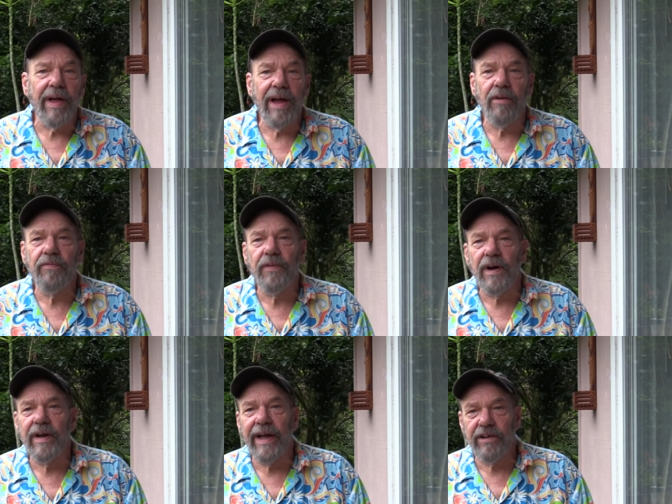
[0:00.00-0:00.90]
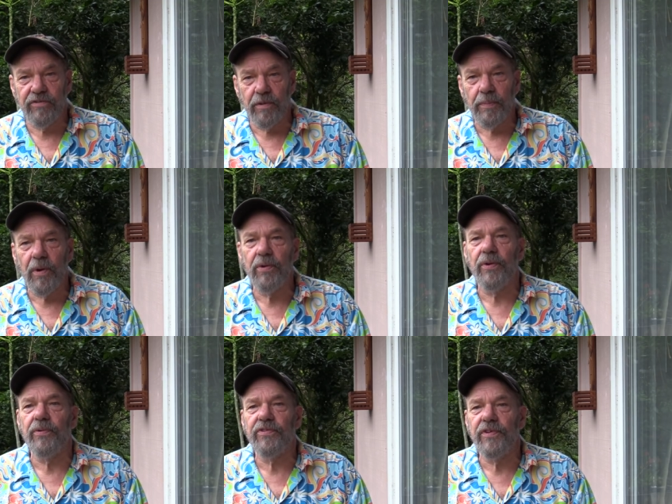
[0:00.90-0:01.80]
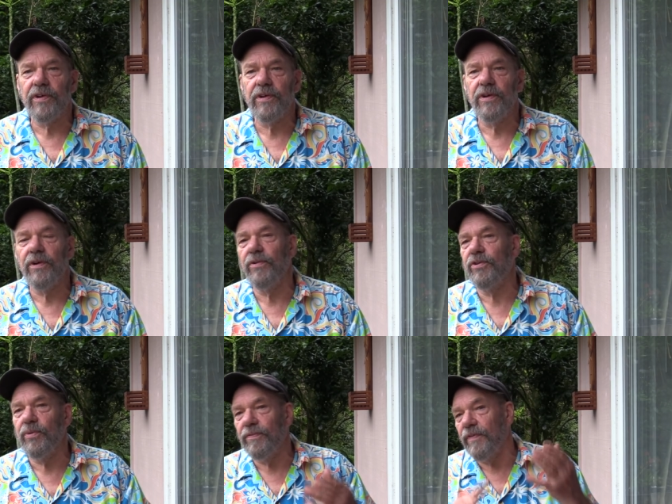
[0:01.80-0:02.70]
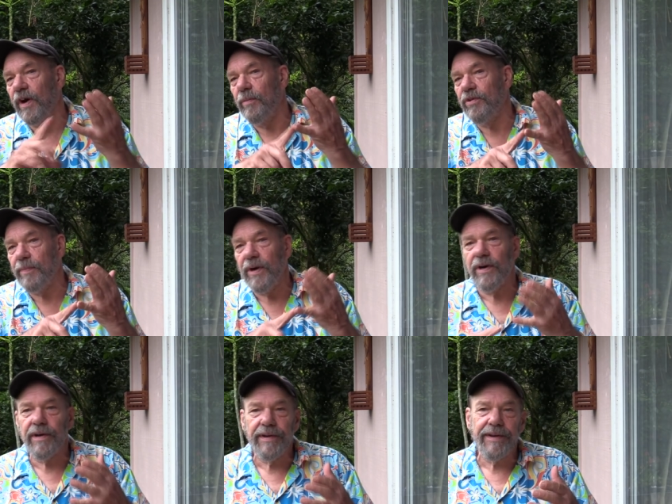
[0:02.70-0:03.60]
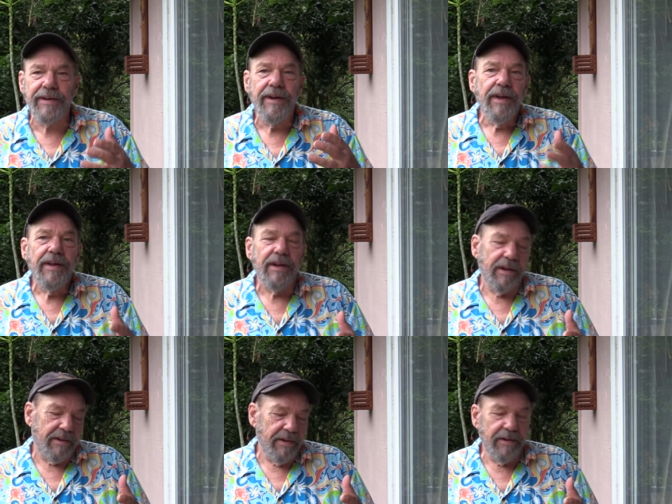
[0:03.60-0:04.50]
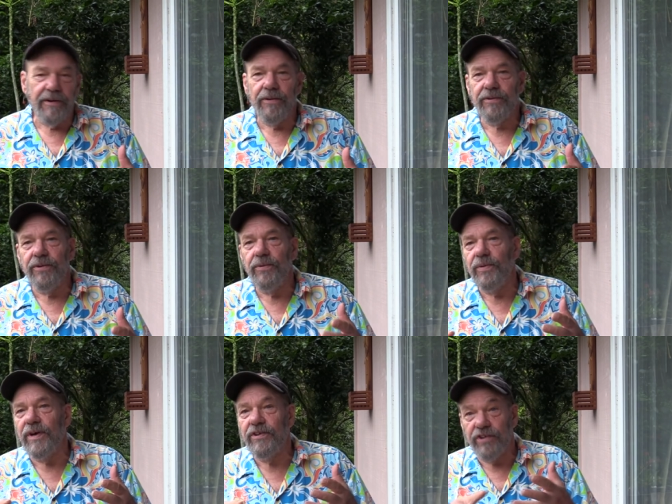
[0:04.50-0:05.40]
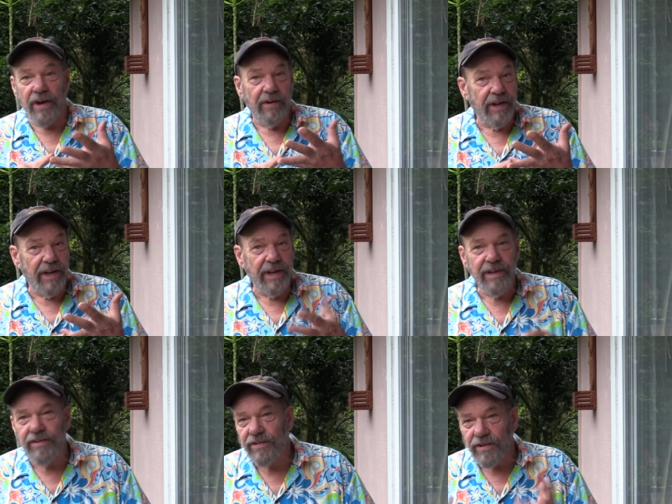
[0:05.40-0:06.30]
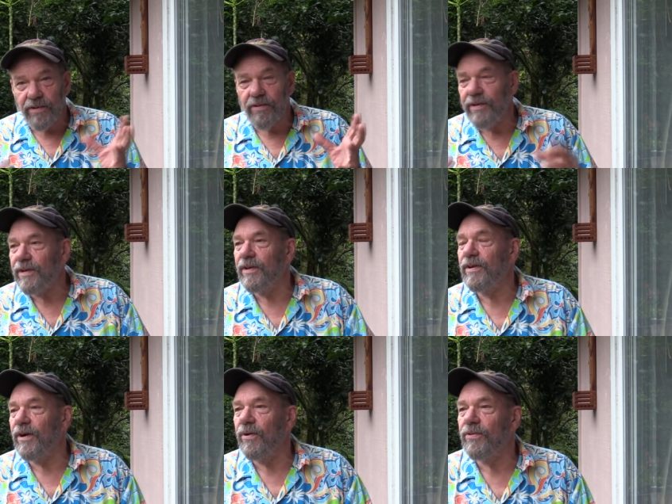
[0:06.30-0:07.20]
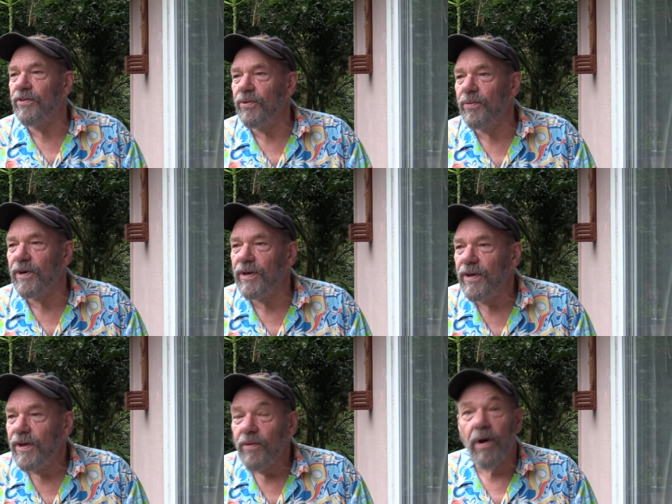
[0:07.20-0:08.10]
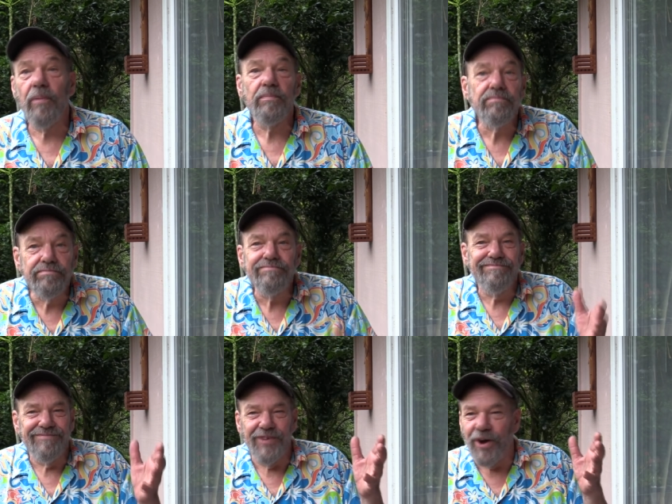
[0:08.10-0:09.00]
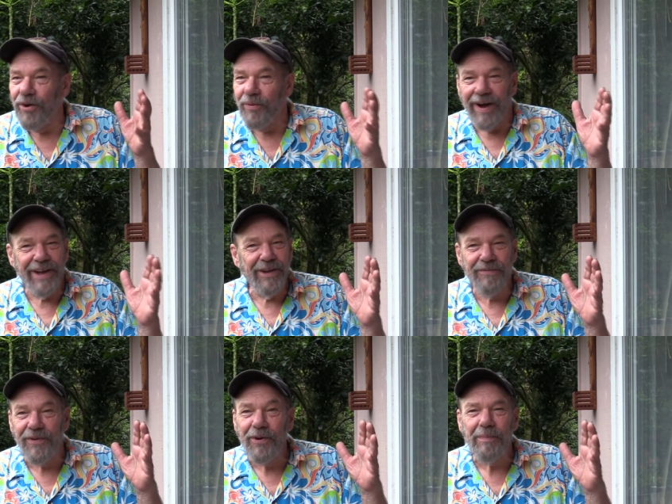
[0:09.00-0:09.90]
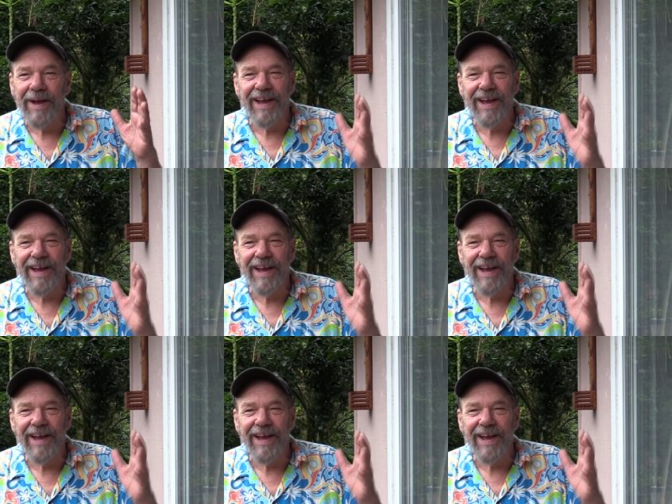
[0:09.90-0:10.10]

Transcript: have uh, extra produce that can go to a farmer's market, that can go to uh, charities, you know, it can go to, uh, well, the Hawaii food